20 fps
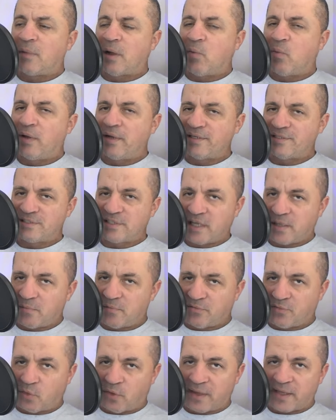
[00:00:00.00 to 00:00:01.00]
I want to say
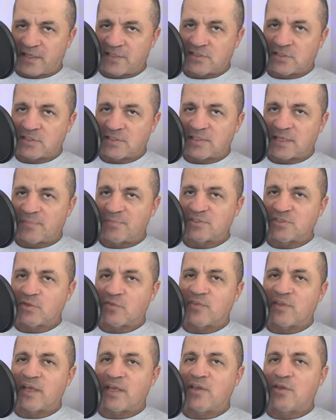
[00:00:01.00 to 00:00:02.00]
before I get into this
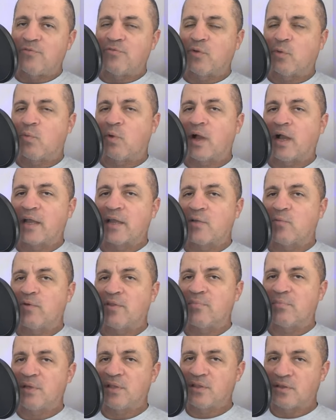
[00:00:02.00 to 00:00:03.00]
episode, thank you for rocking with me.